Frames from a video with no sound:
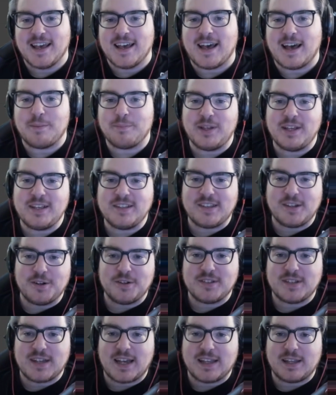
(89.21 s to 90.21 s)
and um, please
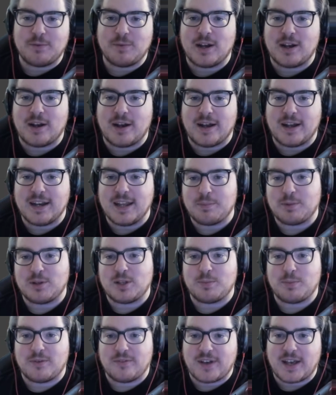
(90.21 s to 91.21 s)
understand that we are unable
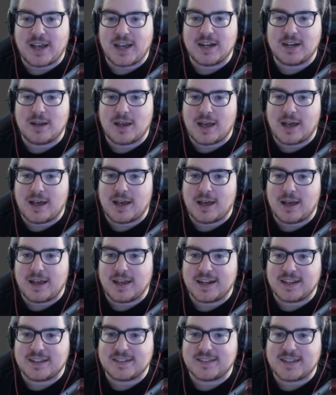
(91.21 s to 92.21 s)
to provide uh,
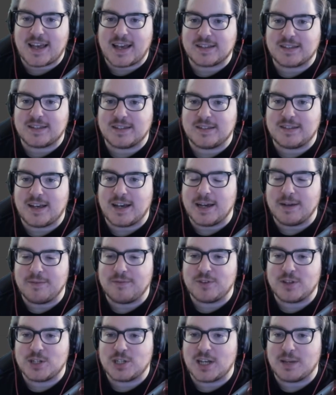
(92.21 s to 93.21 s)
an exact time
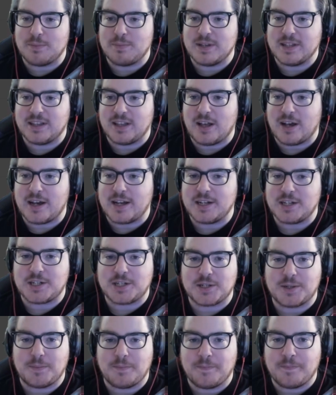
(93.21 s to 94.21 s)
for the JP launch.